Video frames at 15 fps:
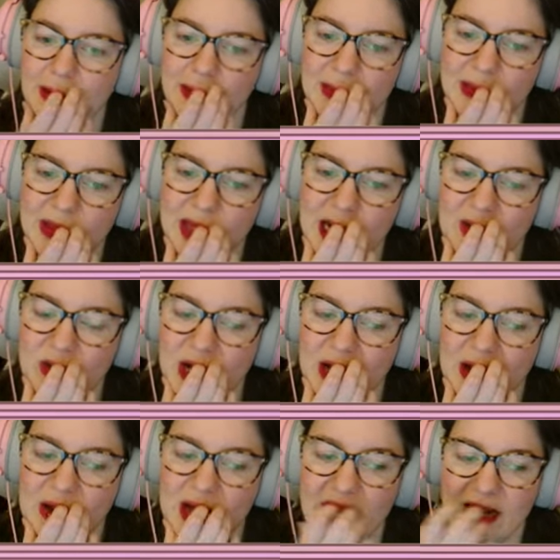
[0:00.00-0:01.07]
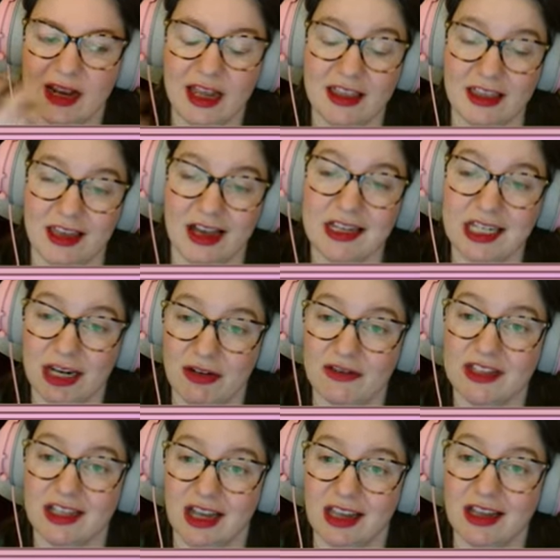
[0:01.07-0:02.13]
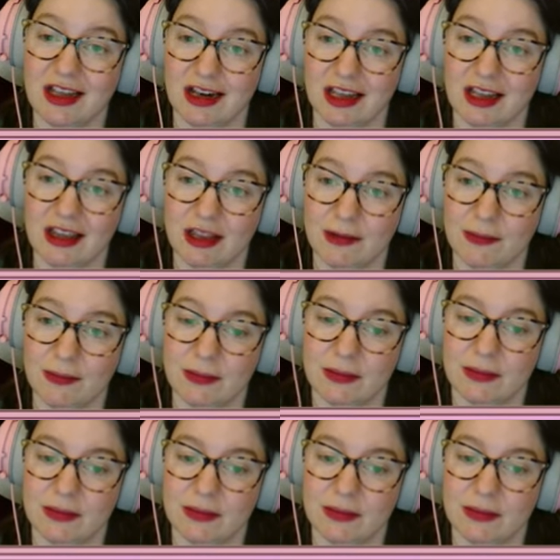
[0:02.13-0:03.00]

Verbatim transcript: that I like the idea of cycling them,